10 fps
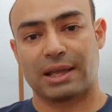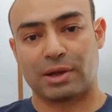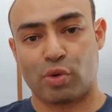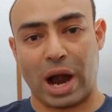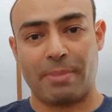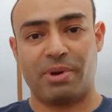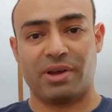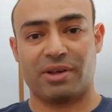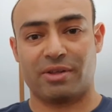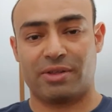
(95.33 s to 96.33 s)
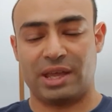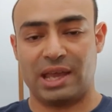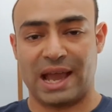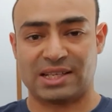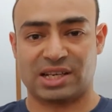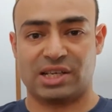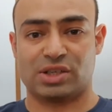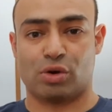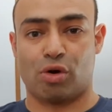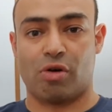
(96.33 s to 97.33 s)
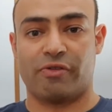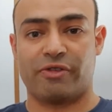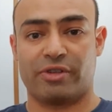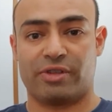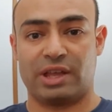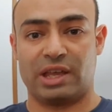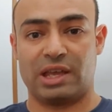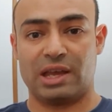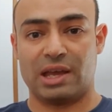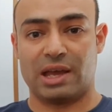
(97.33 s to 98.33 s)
grab the assets of the